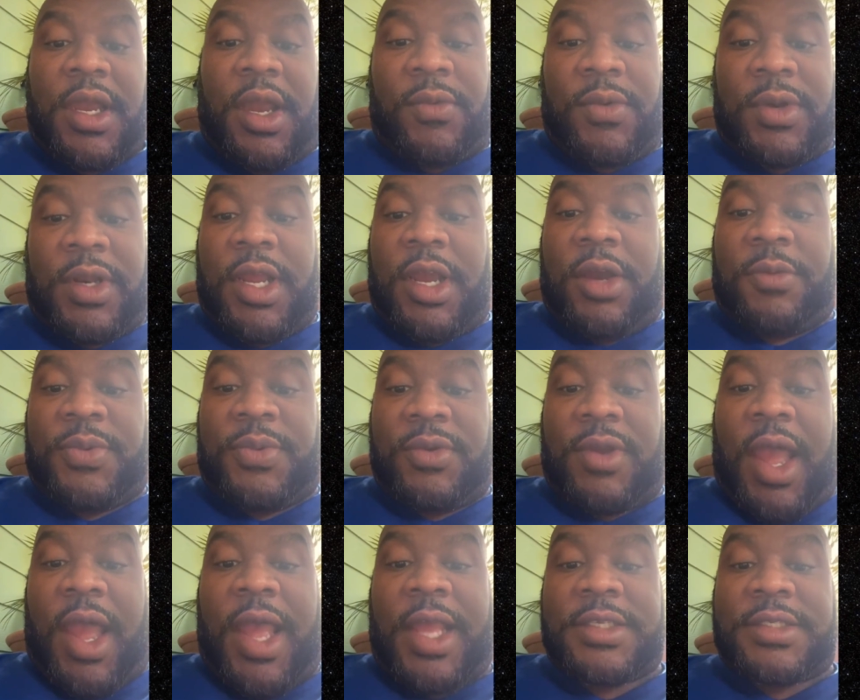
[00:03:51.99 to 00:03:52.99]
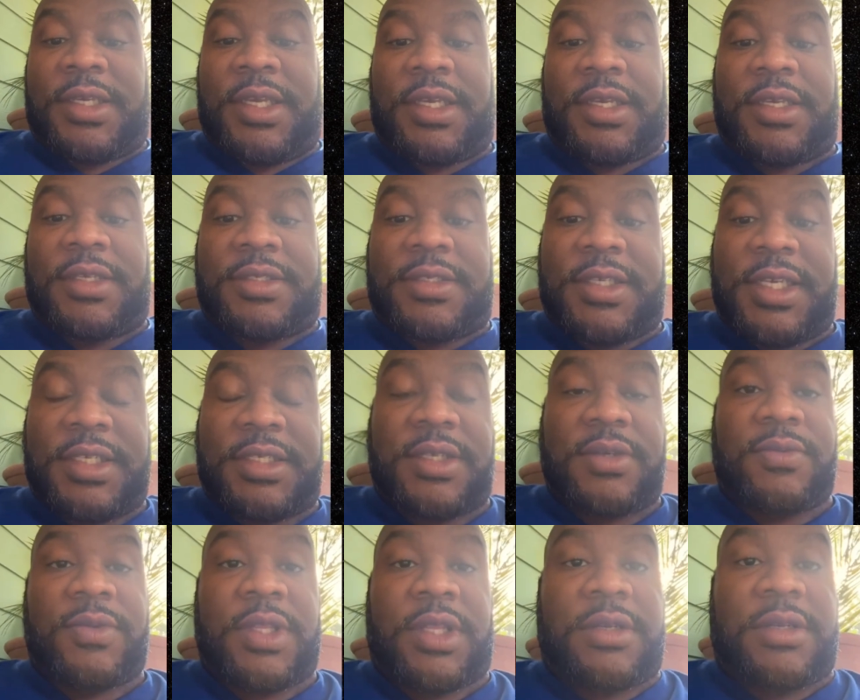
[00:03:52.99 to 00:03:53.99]
I want to help you guys get
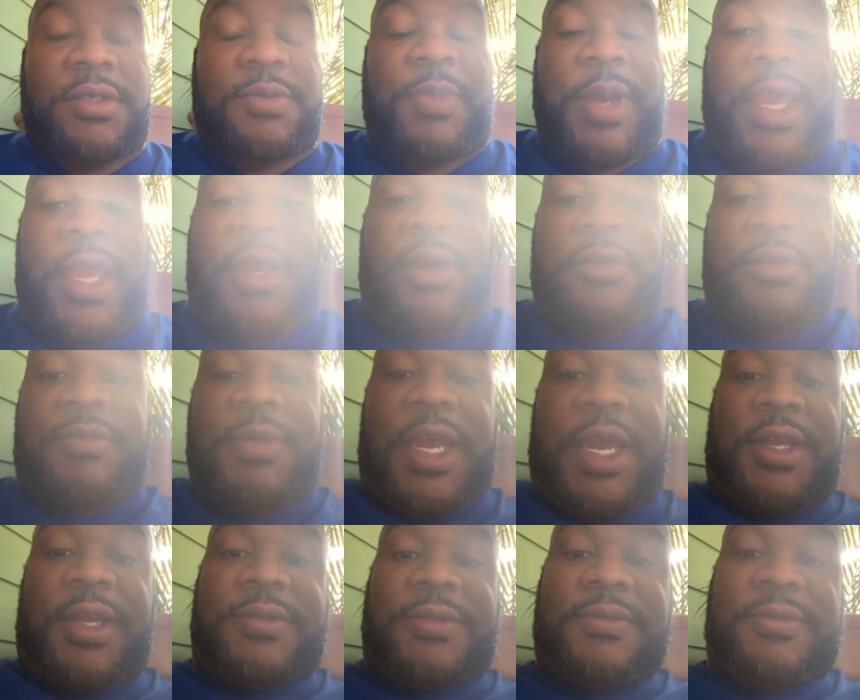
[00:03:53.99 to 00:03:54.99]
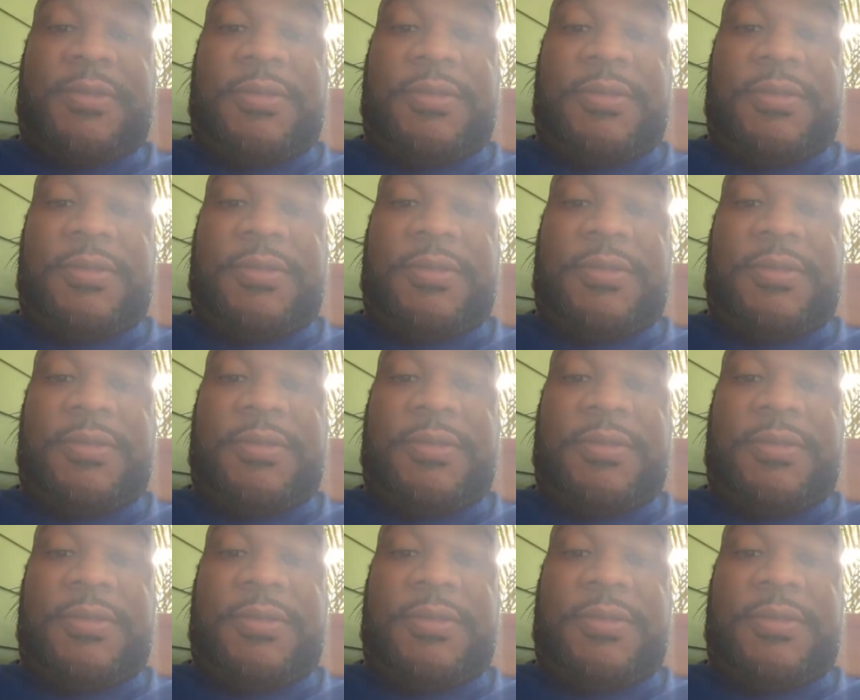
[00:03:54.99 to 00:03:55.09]
consistent with your spells, man.